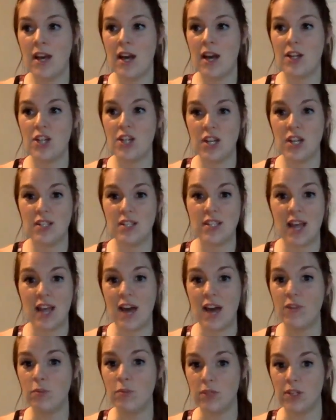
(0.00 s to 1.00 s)
a chance to
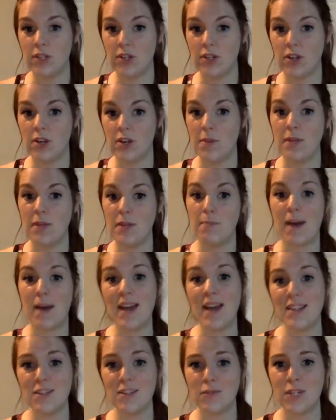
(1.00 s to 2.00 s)
have a blender, I mean, buy
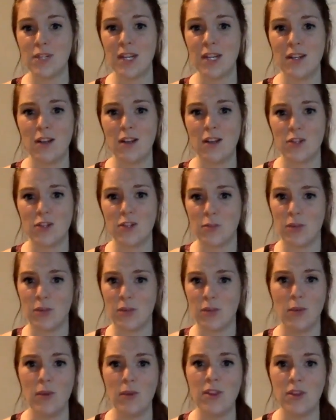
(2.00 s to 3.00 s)
this for $10 and bring
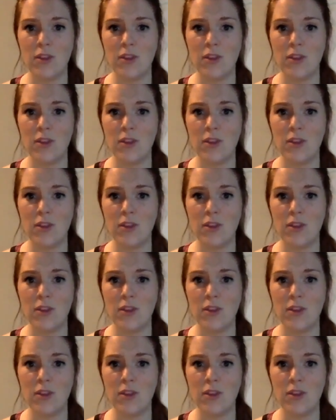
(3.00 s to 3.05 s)
it with